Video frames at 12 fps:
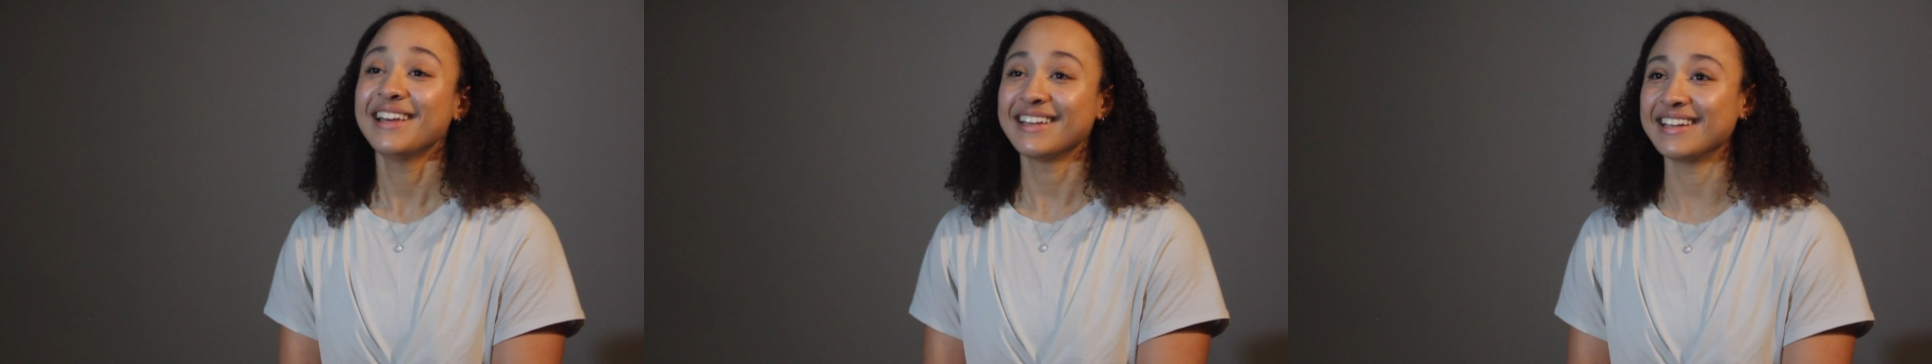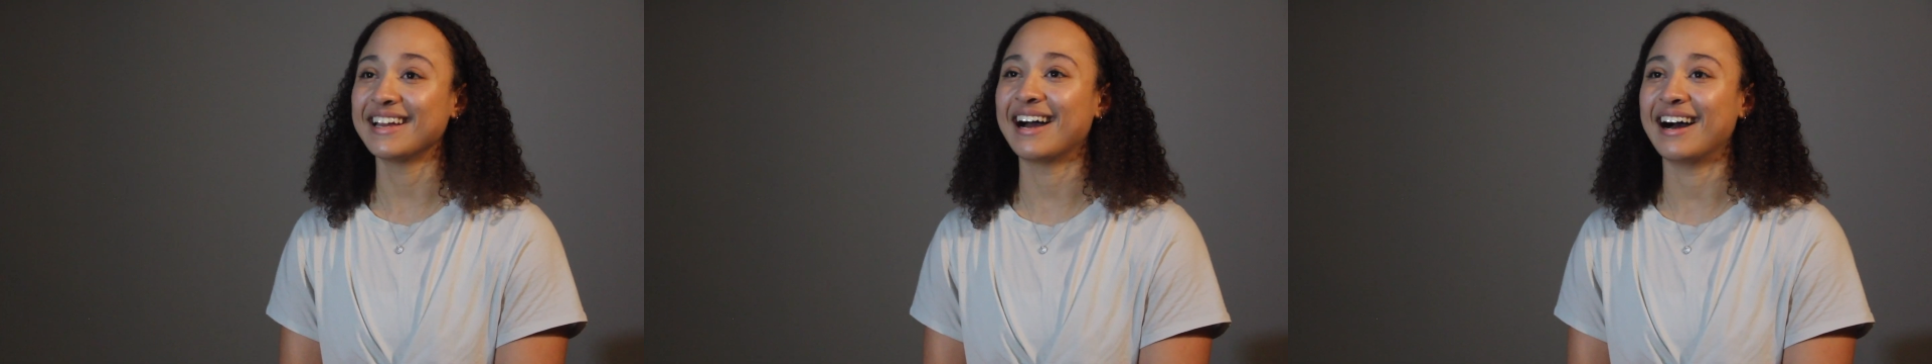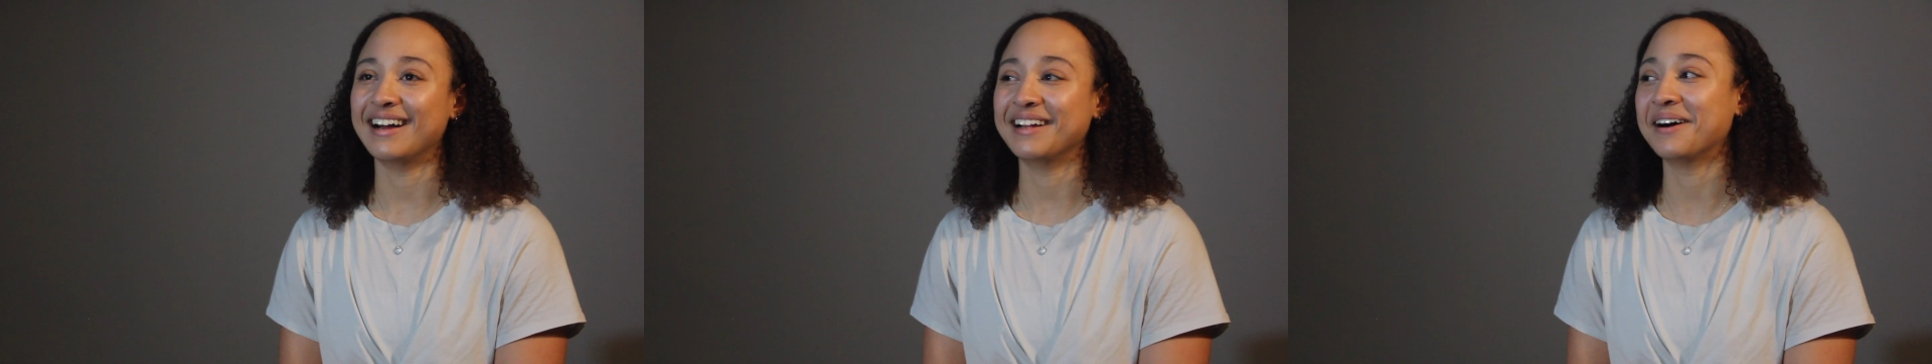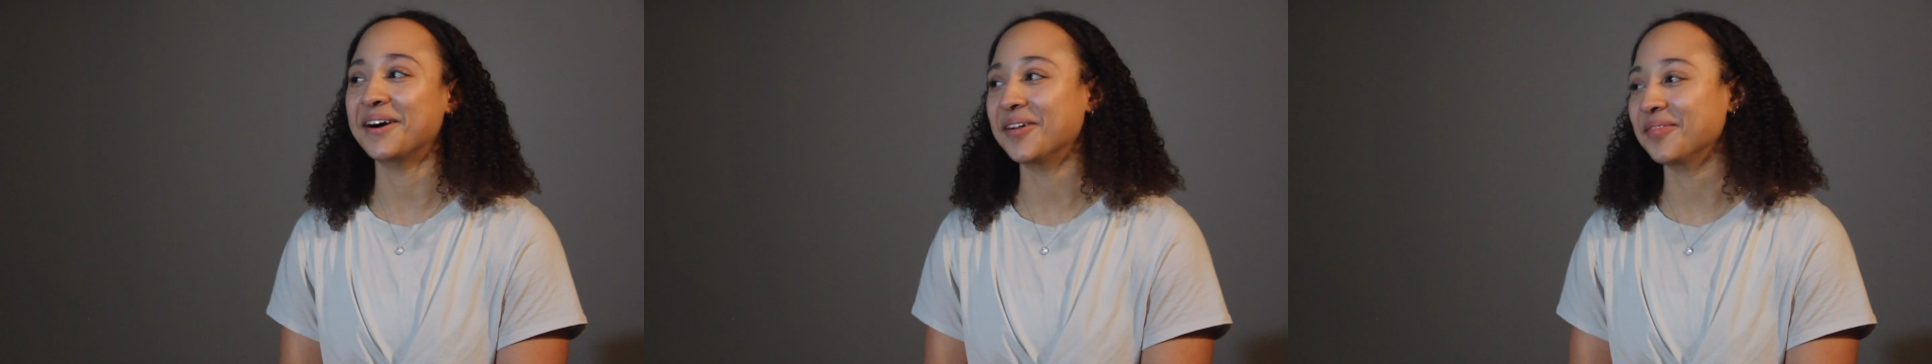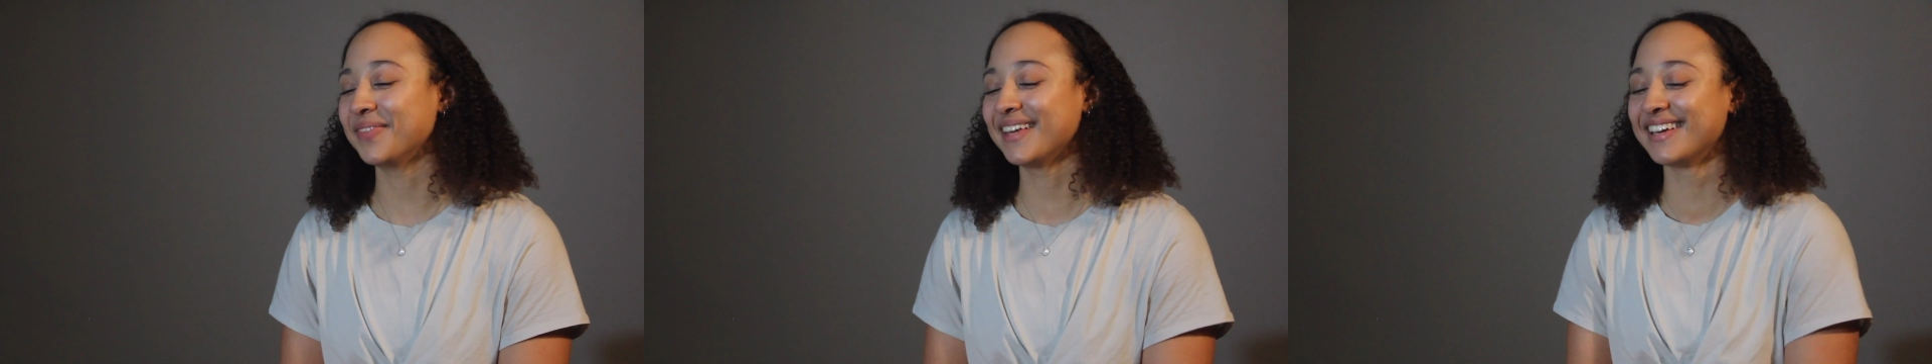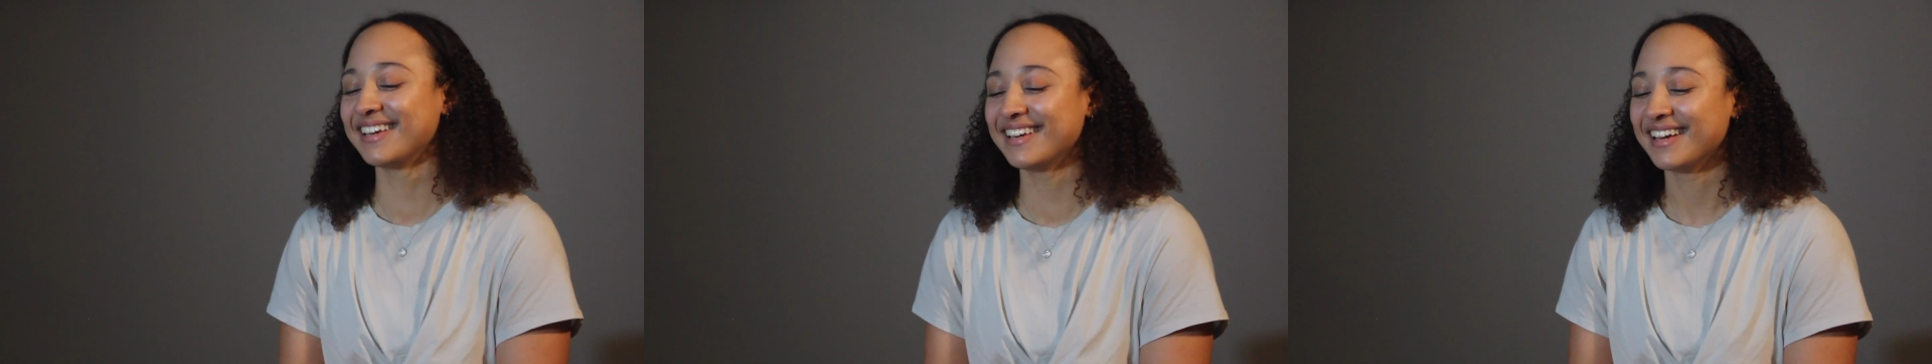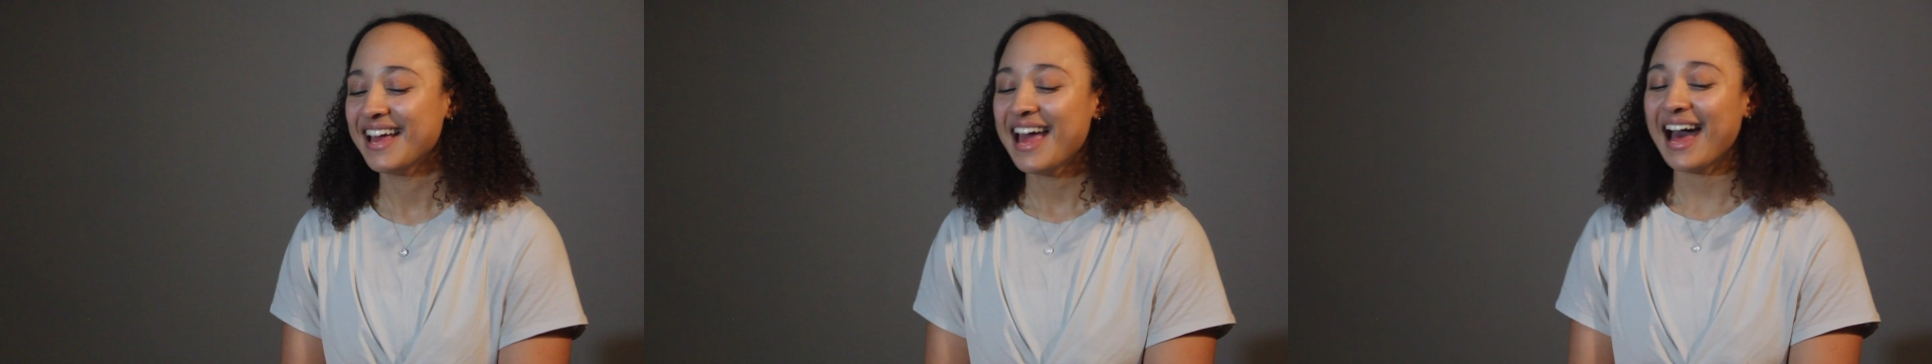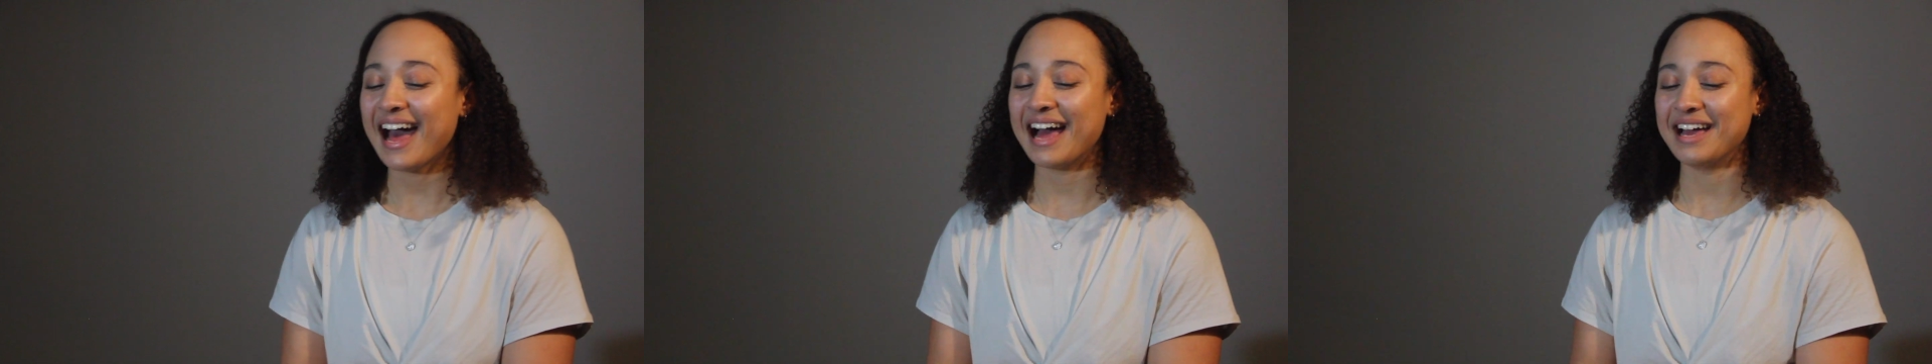Yeah,
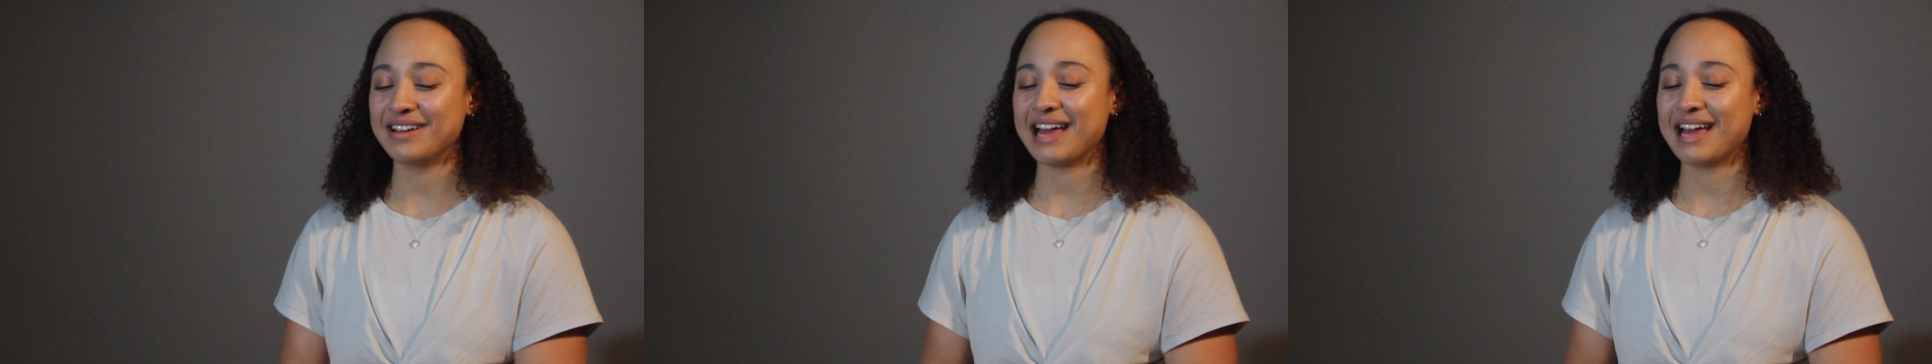I